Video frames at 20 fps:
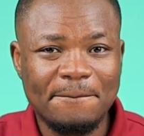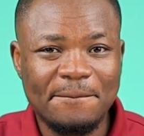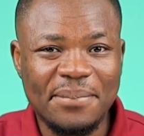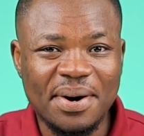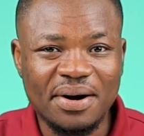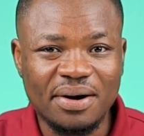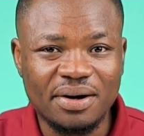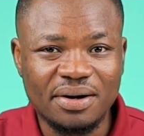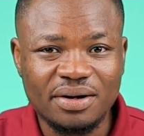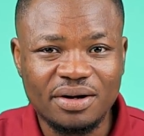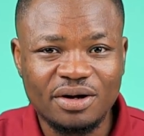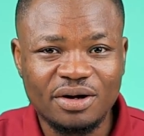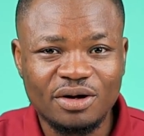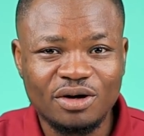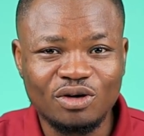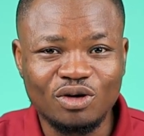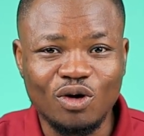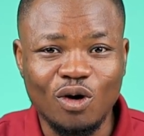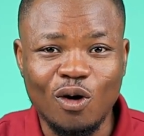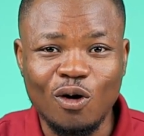p,
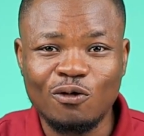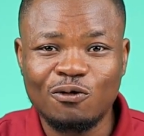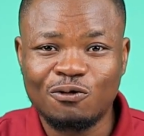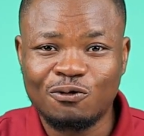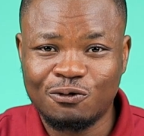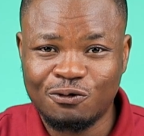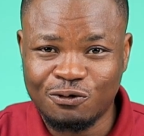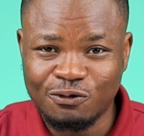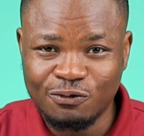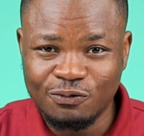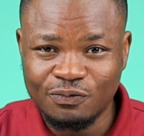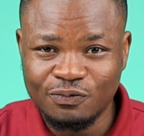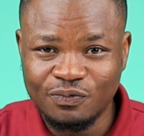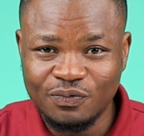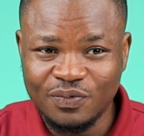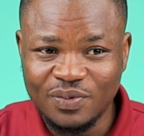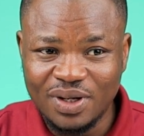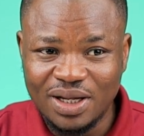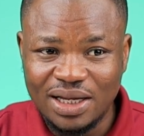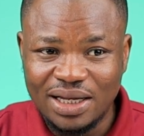nor f,
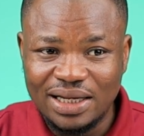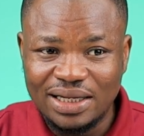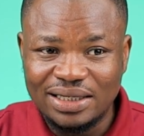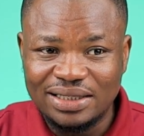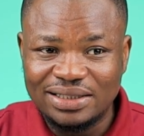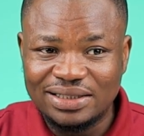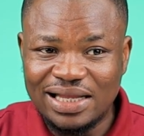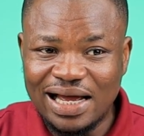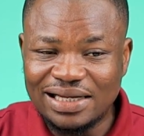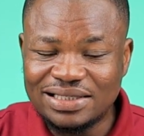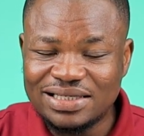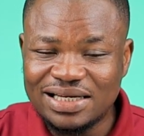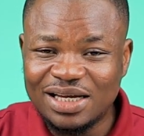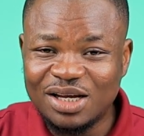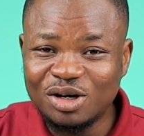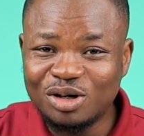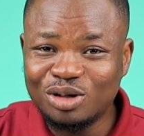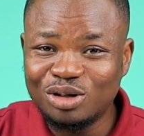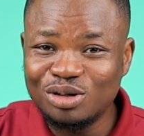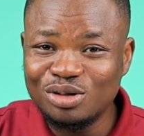that
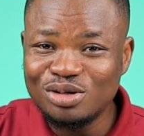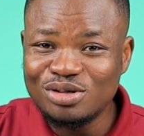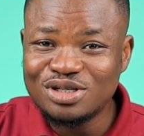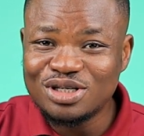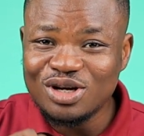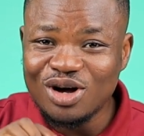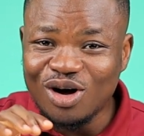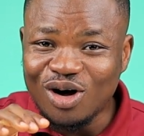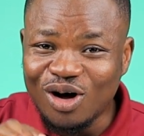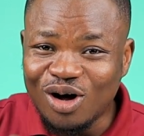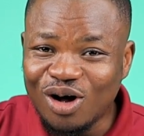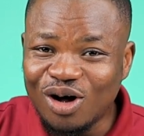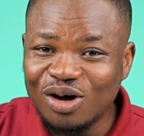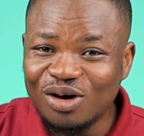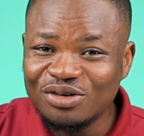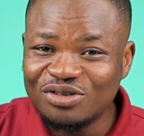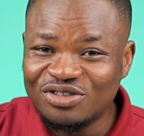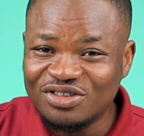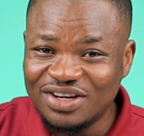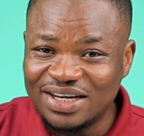includes
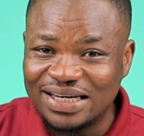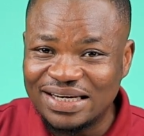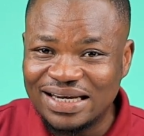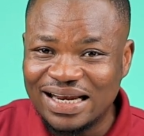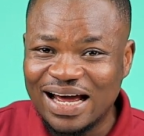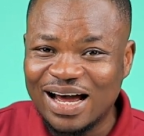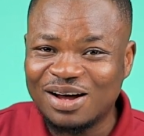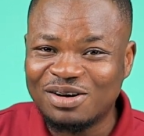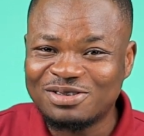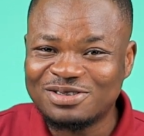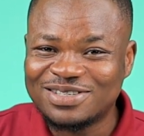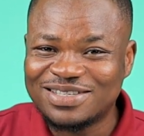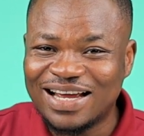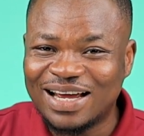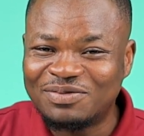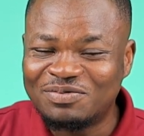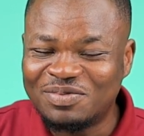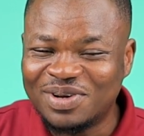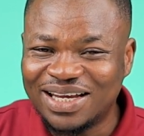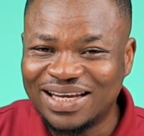all Twi nouns
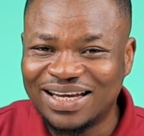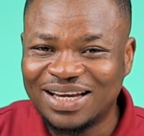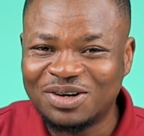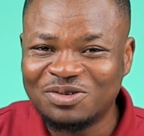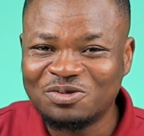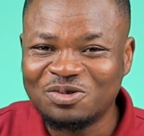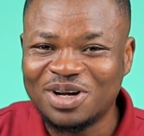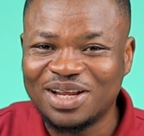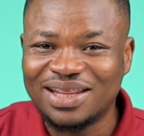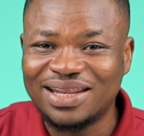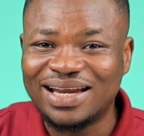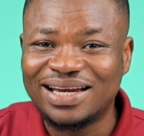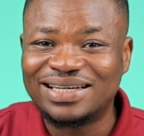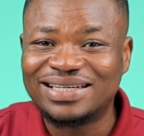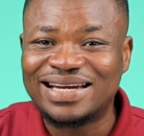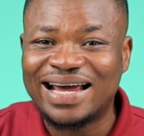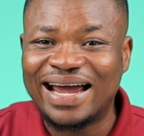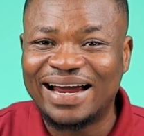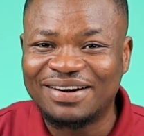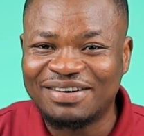that begin with the
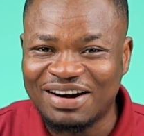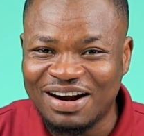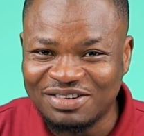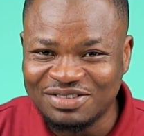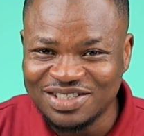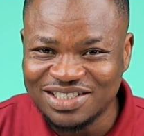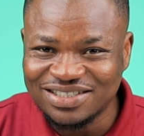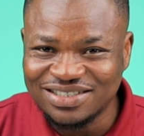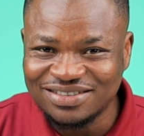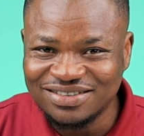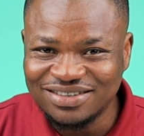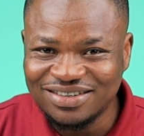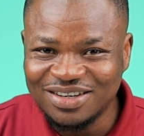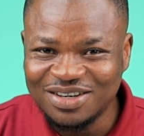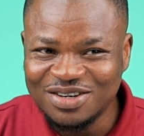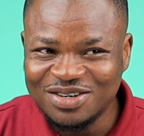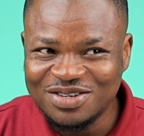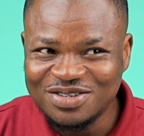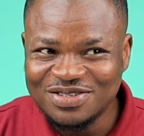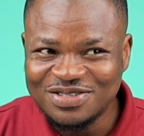digraphs.
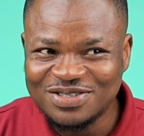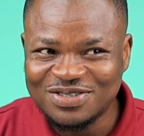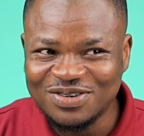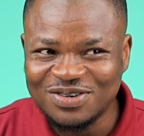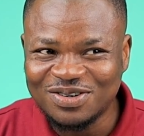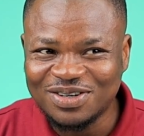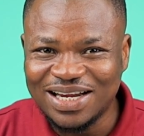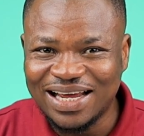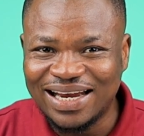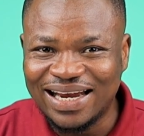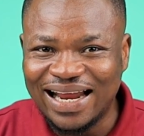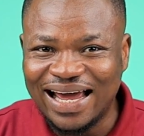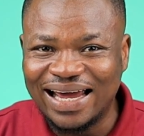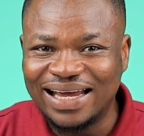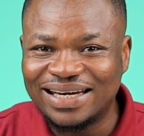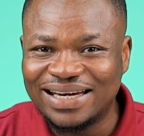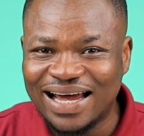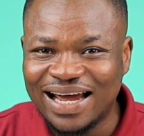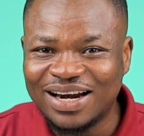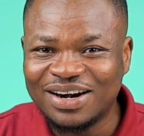So the
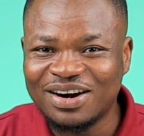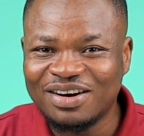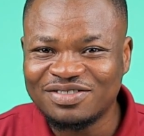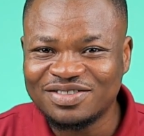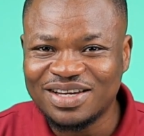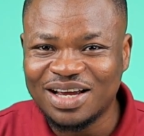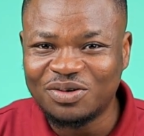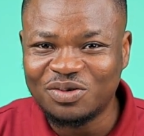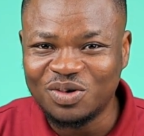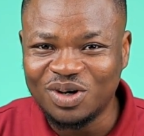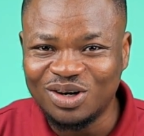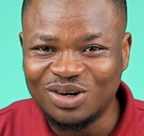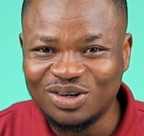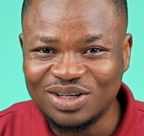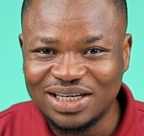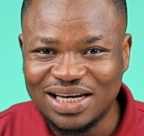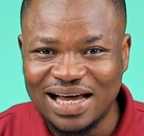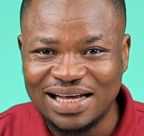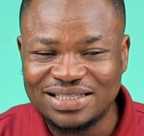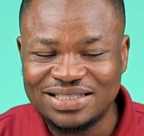9 digraphs that we
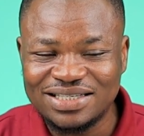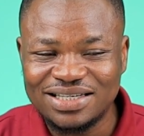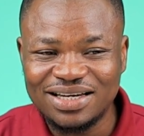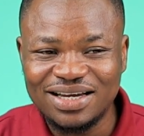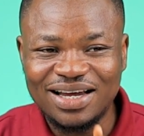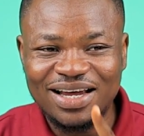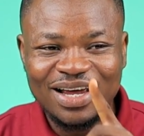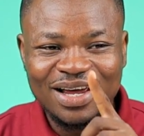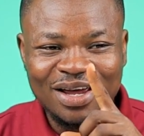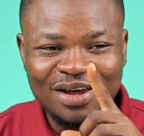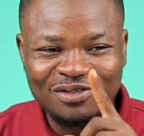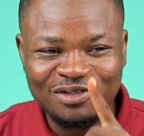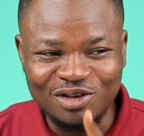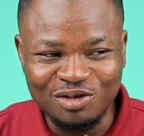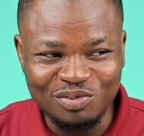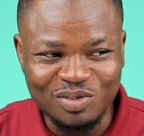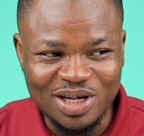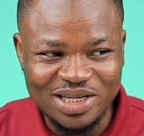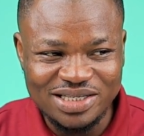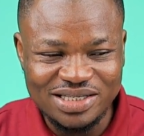looked at, if you
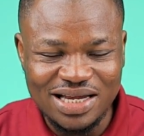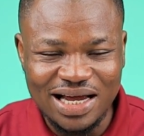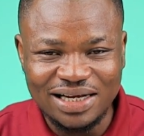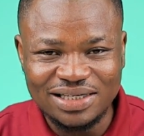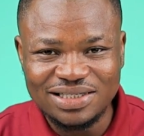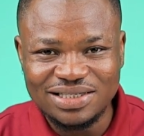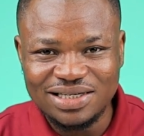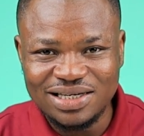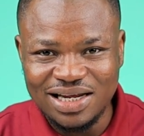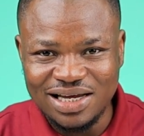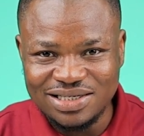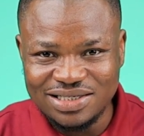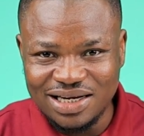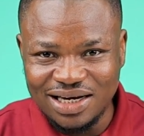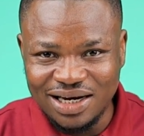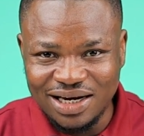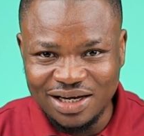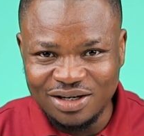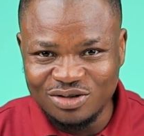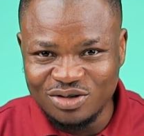missed that, there's a
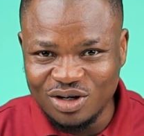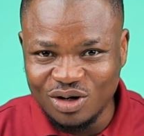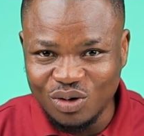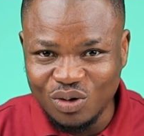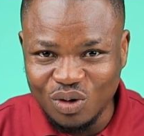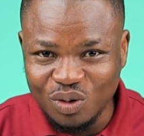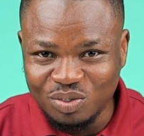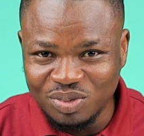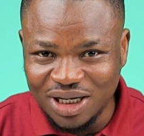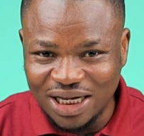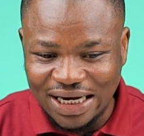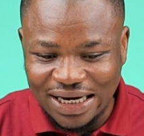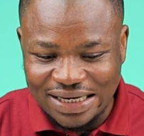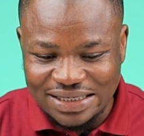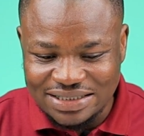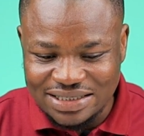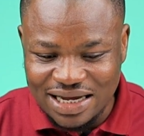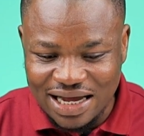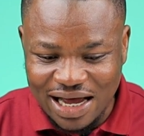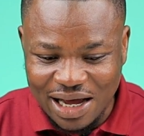link to the whole
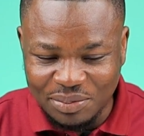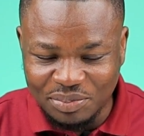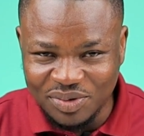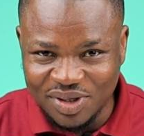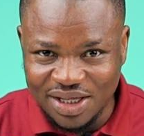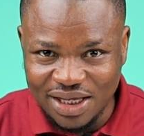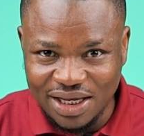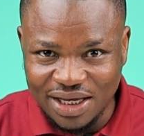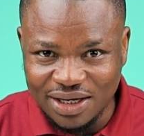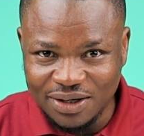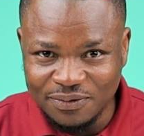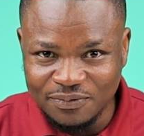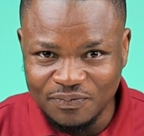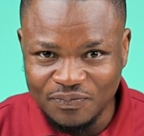playlist up here.